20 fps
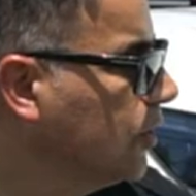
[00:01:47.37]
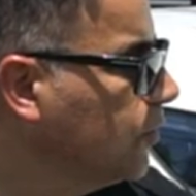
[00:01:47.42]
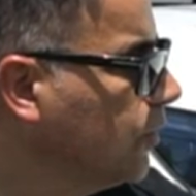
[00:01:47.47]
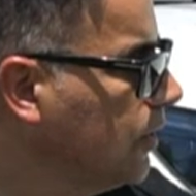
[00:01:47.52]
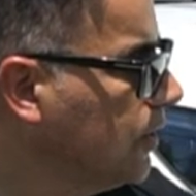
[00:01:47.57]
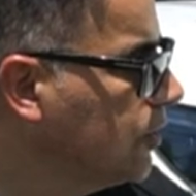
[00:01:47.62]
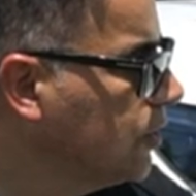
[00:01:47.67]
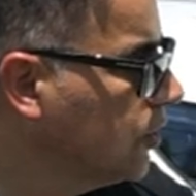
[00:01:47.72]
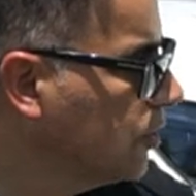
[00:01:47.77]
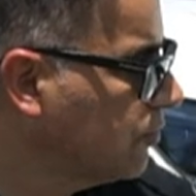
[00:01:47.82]
one
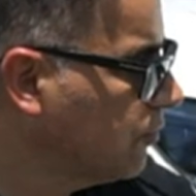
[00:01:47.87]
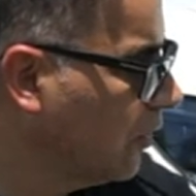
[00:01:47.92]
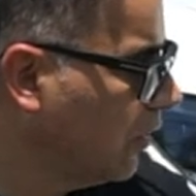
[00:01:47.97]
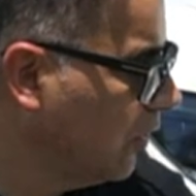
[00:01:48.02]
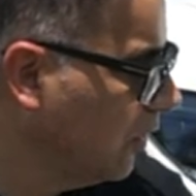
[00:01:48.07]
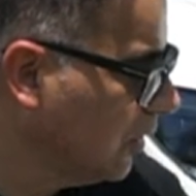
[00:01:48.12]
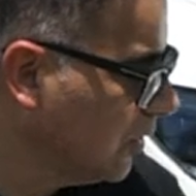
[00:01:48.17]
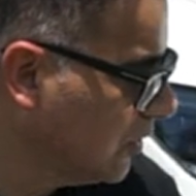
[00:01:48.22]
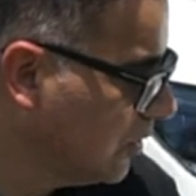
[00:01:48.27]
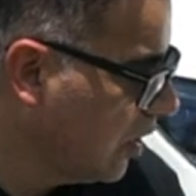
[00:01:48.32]
is just for
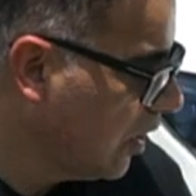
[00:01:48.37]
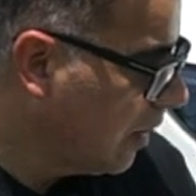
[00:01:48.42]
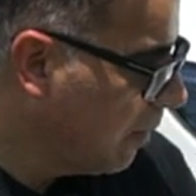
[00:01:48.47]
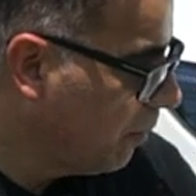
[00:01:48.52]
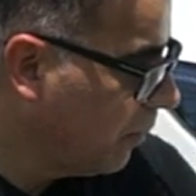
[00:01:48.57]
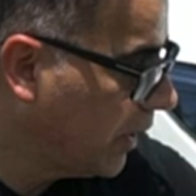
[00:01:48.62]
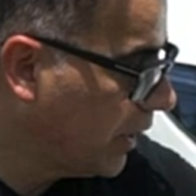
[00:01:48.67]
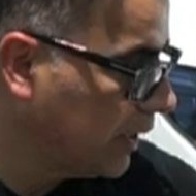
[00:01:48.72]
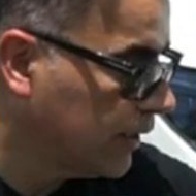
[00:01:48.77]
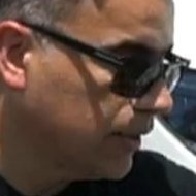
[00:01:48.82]
looks,
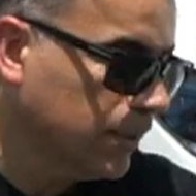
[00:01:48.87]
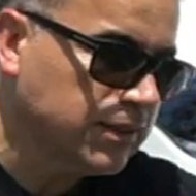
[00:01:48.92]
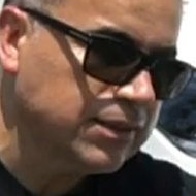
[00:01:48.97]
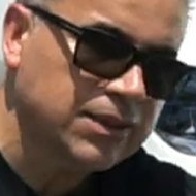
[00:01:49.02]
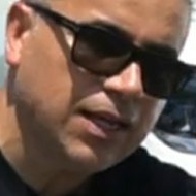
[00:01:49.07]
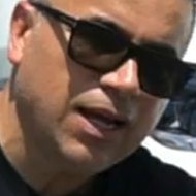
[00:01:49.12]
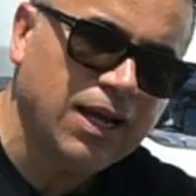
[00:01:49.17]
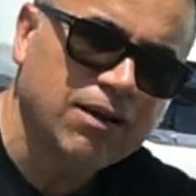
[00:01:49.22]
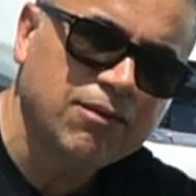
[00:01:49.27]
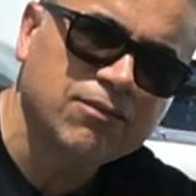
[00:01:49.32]
but it does
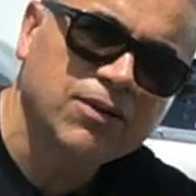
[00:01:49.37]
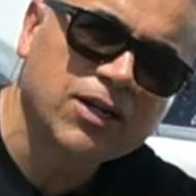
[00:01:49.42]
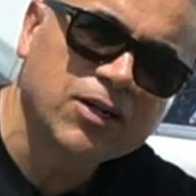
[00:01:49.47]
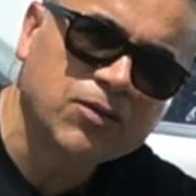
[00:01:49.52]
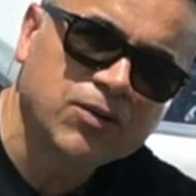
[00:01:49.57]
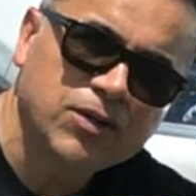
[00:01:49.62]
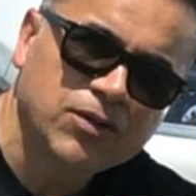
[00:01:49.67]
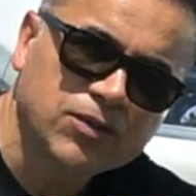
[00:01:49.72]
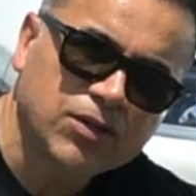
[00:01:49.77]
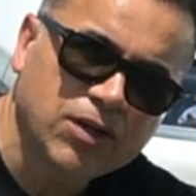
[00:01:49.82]
have a
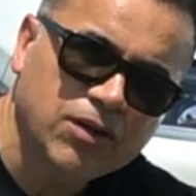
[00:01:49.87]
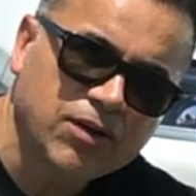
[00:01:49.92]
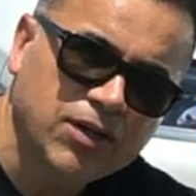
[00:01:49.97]
grille down